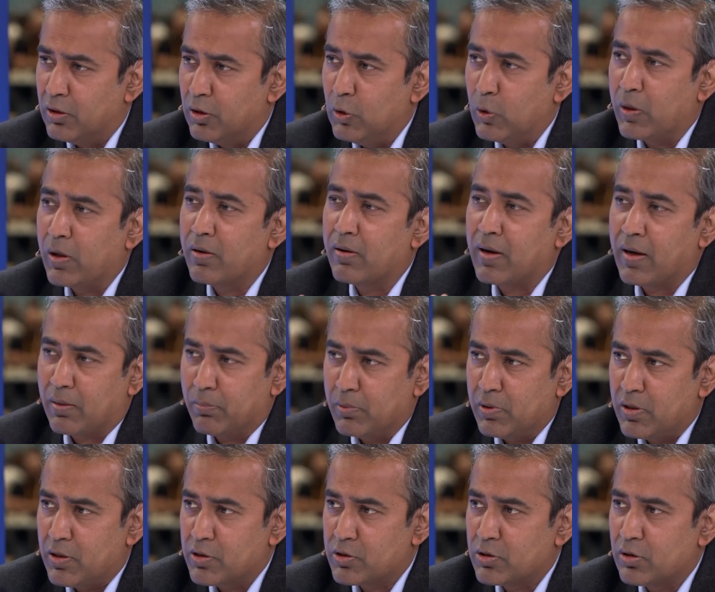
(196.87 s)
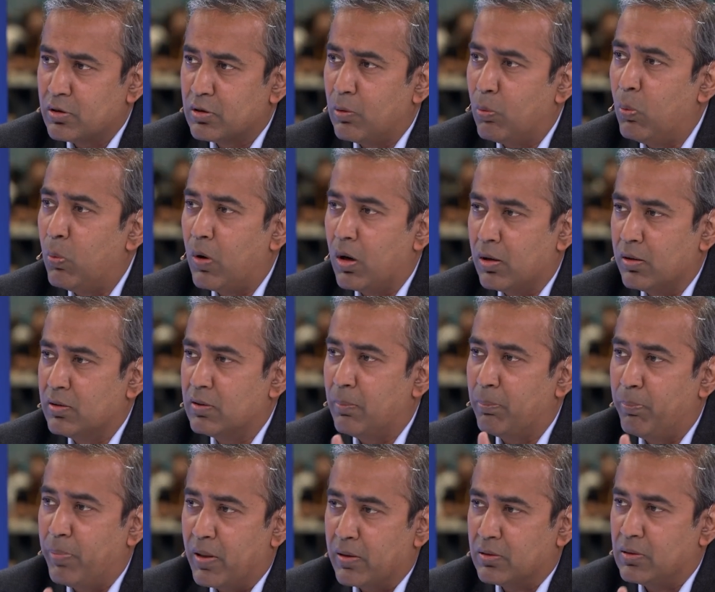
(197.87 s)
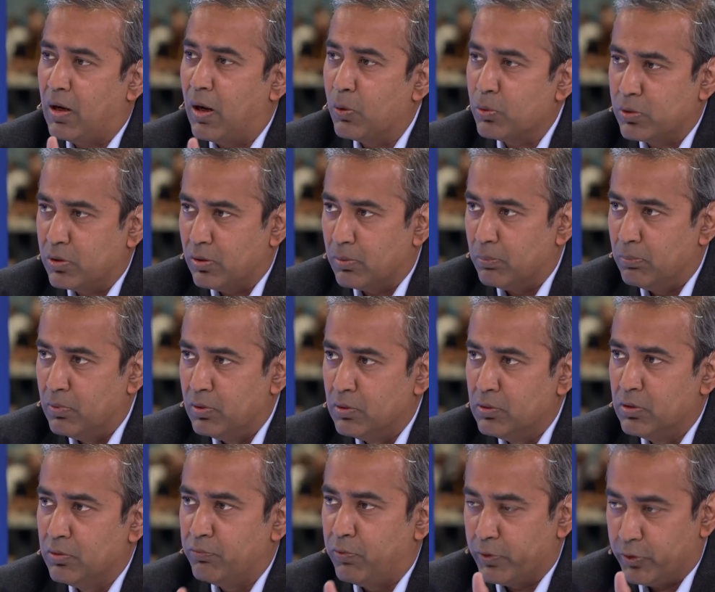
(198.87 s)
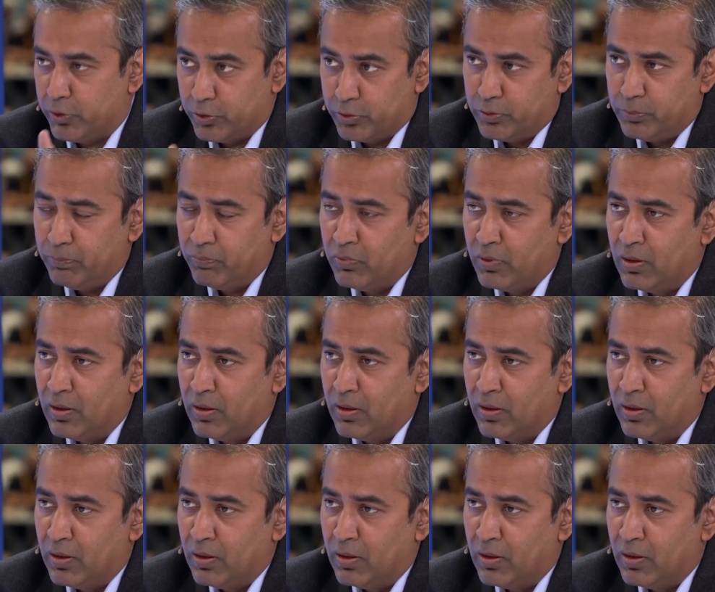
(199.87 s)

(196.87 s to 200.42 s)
Look at recommendations of what is the best outcome for you